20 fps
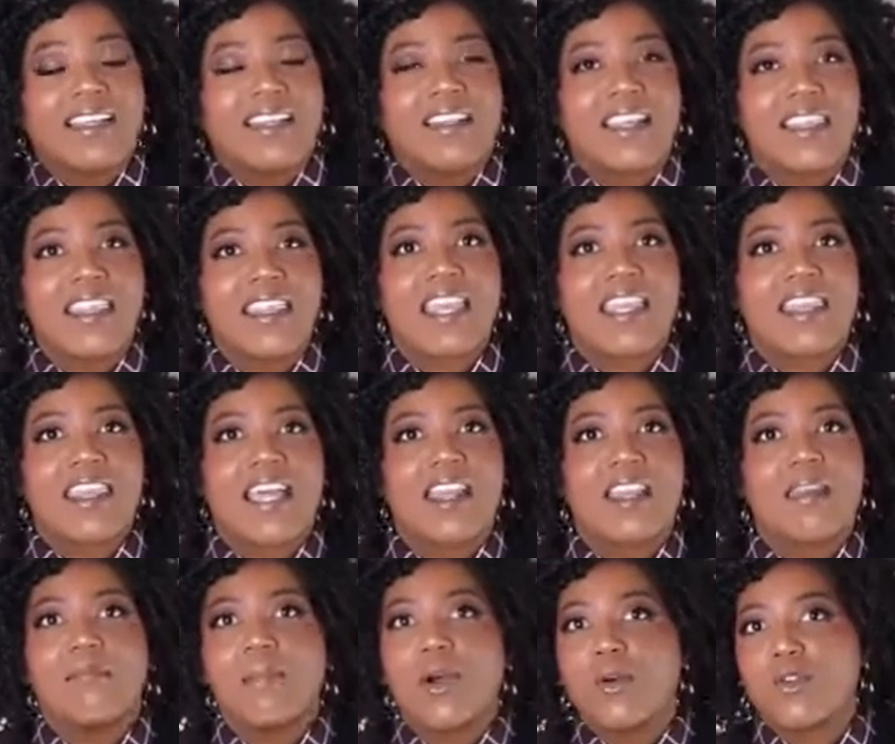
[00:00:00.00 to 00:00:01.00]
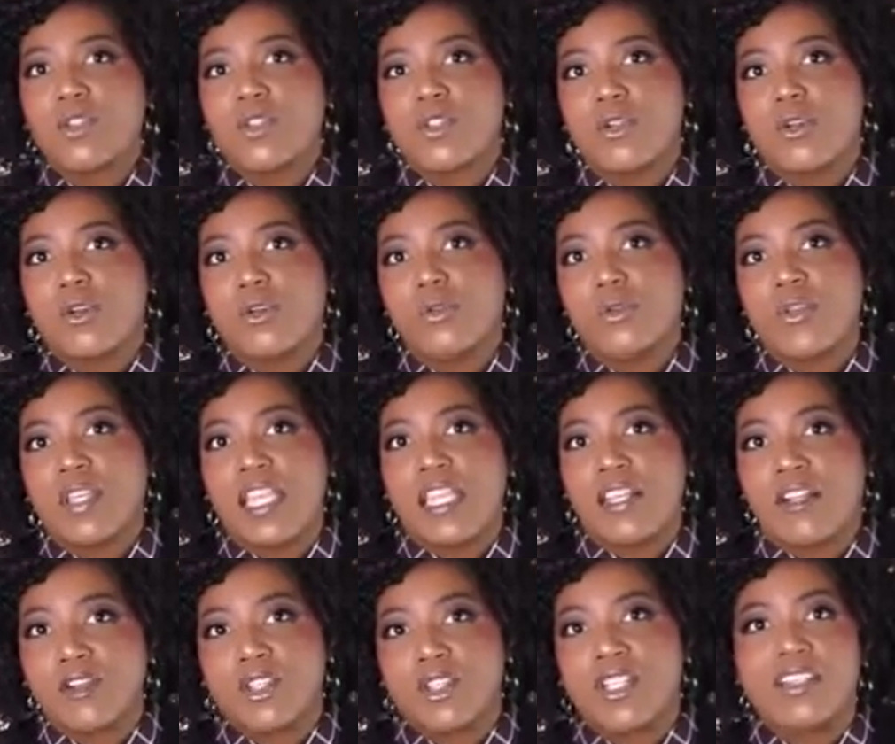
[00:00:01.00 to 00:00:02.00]
to think that emotional
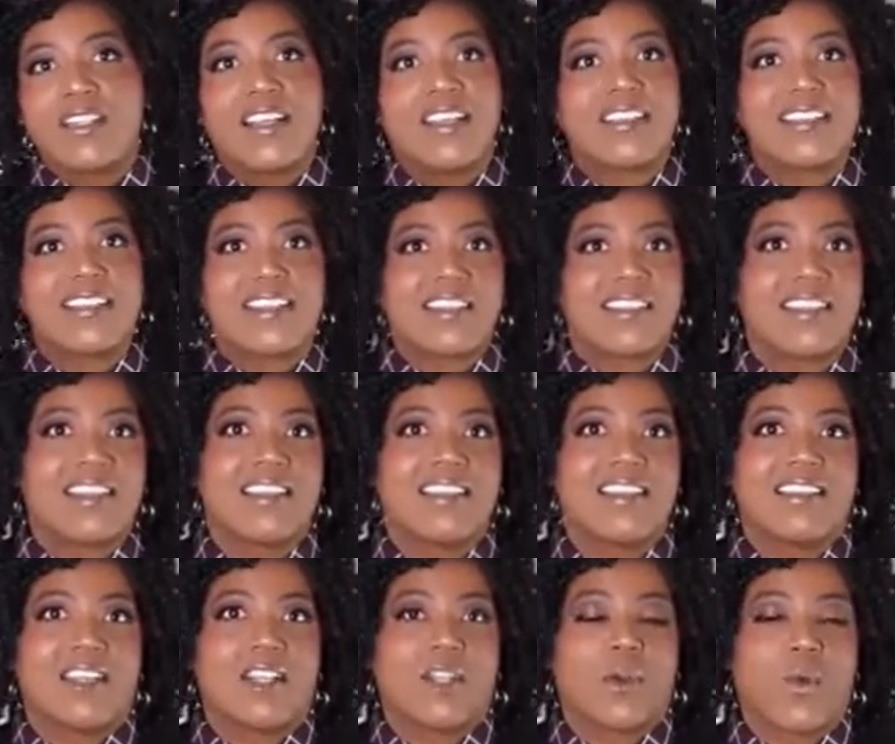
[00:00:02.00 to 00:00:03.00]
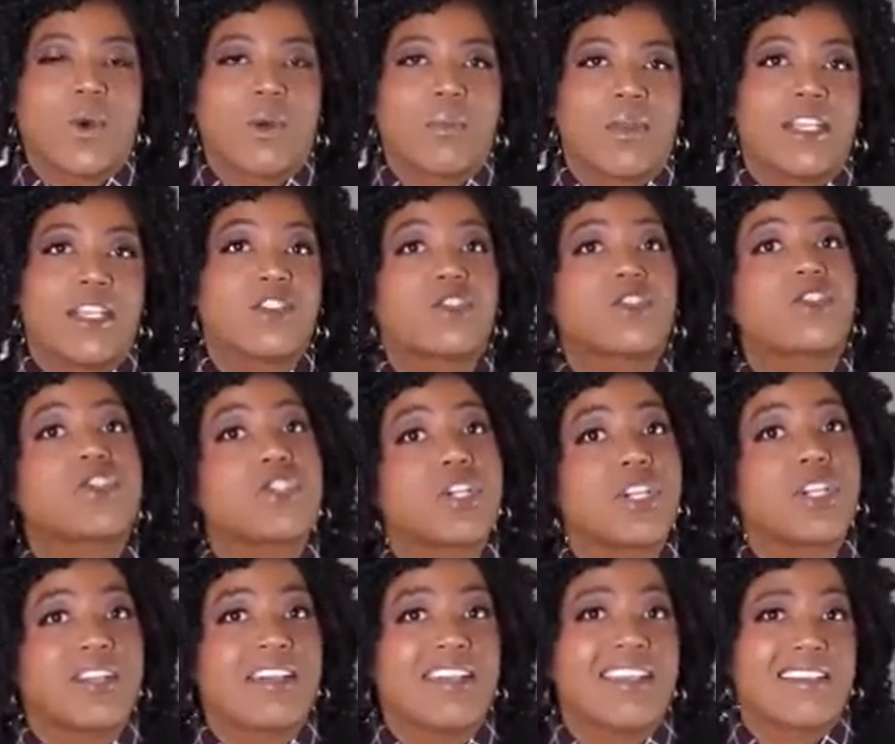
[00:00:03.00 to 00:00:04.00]
energy doesn't exist in the workplace or
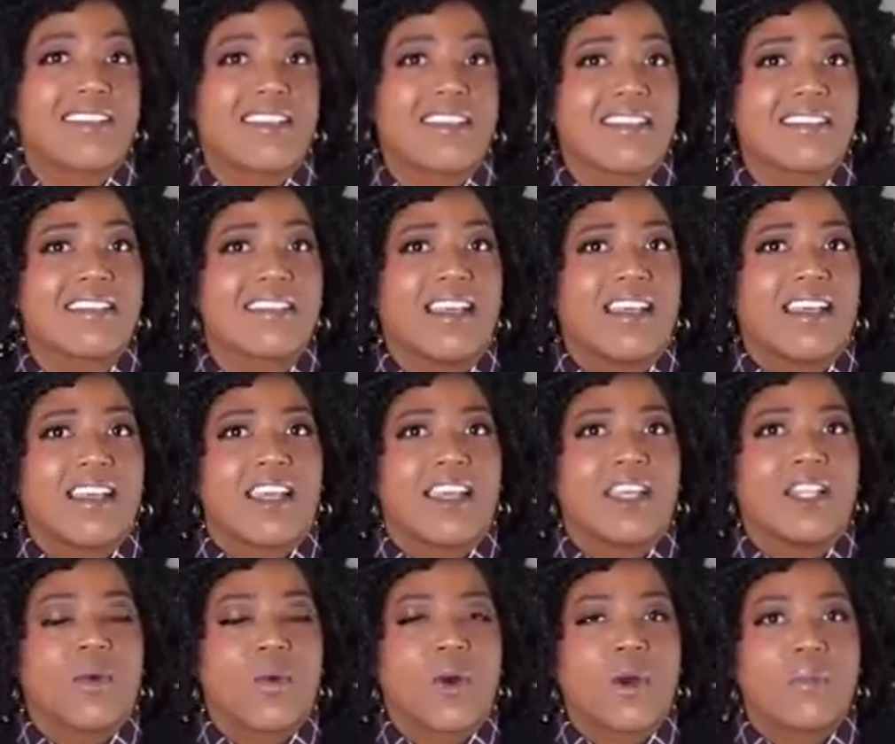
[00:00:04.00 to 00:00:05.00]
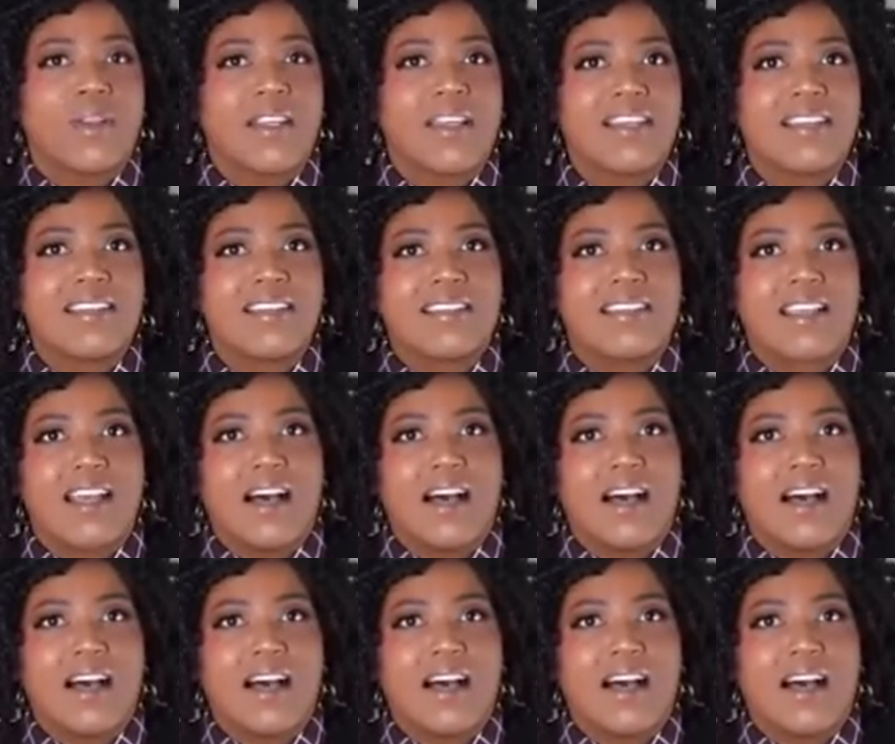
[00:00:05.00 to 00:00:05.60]
shouldn't exist in the workplace.